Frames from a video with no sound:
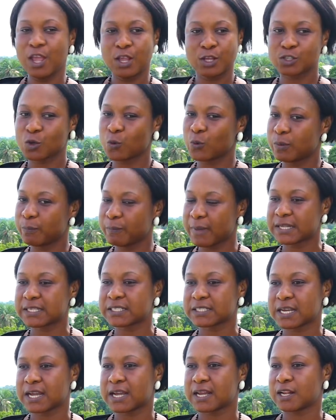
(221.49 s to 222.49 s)
So we
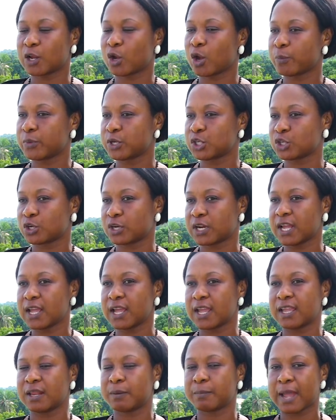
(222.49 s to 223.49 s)
met the commissioner
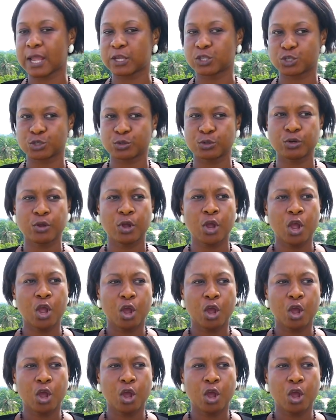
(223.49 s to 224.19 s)
in Banjul,